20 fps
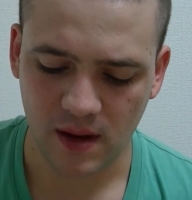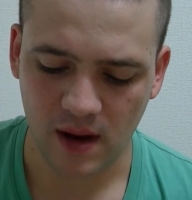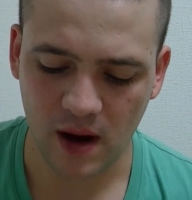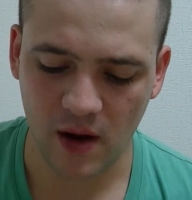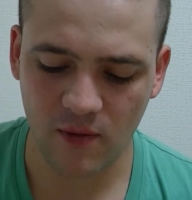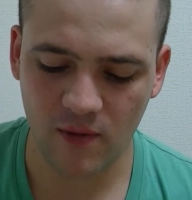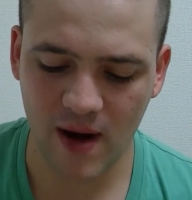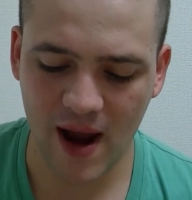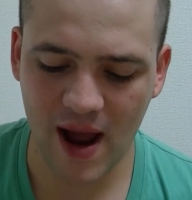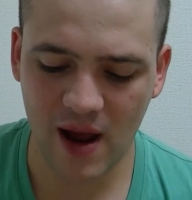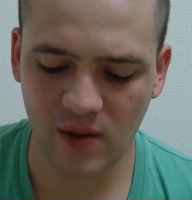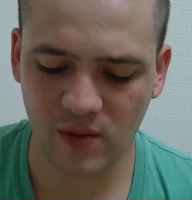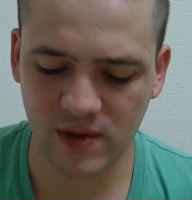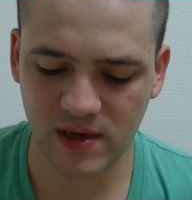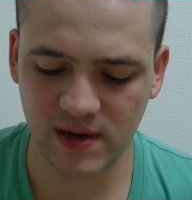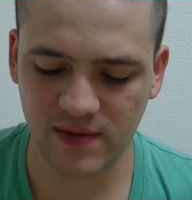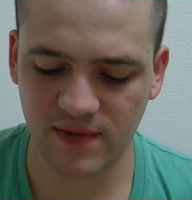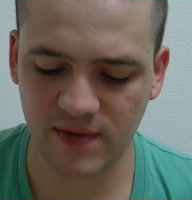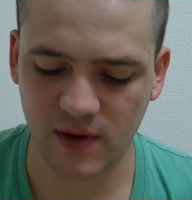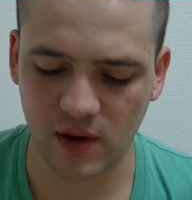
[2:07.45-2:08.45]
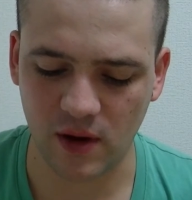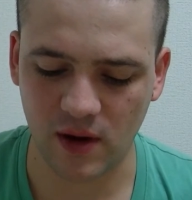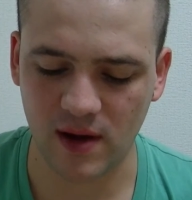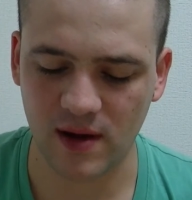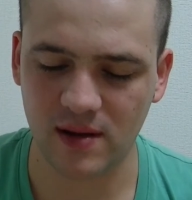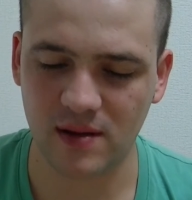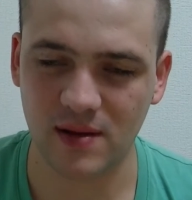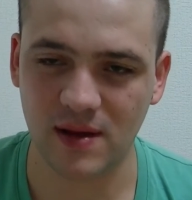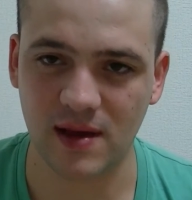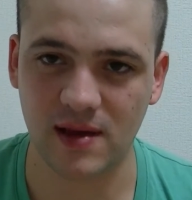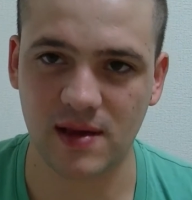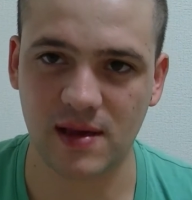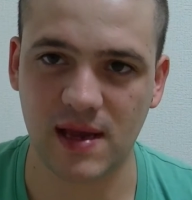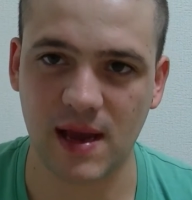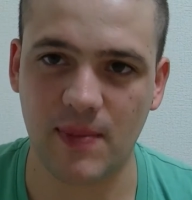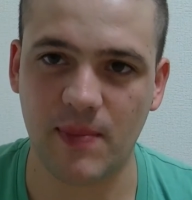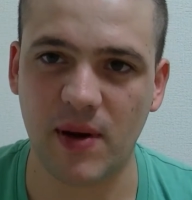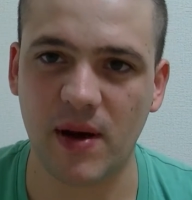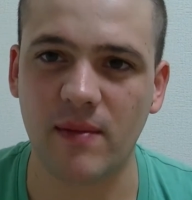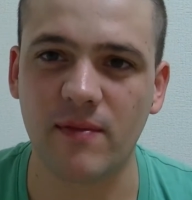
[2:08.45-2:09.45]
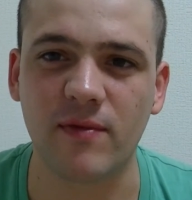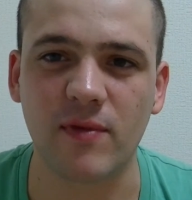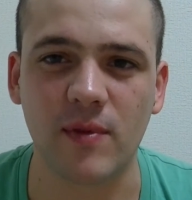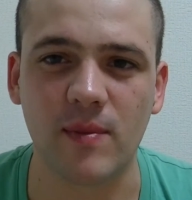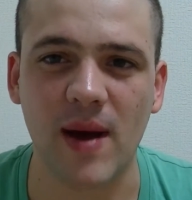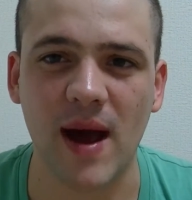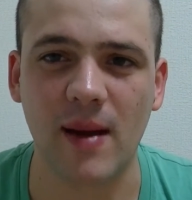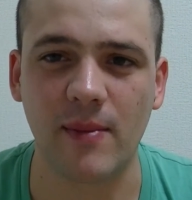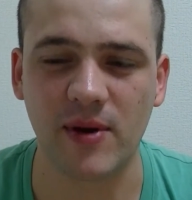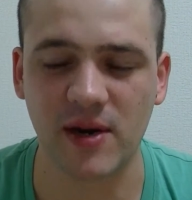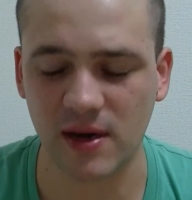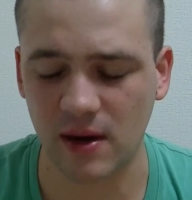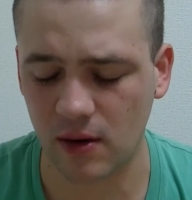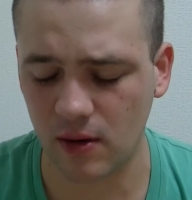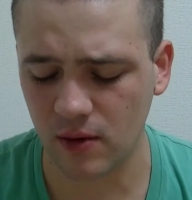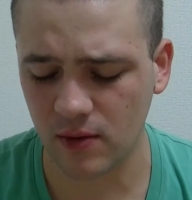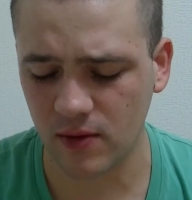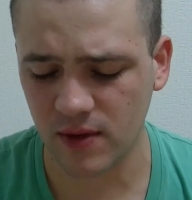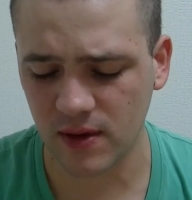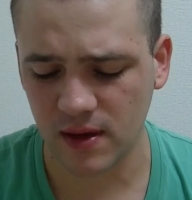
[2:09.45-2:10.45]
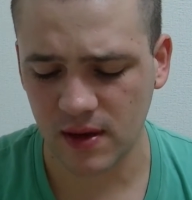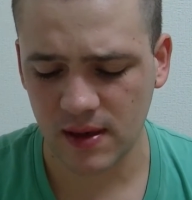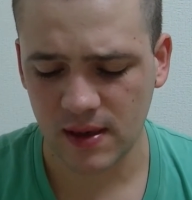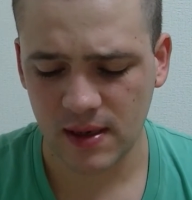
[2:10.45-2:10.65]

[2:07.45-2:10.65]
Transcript: around, if not a step up from habaneros.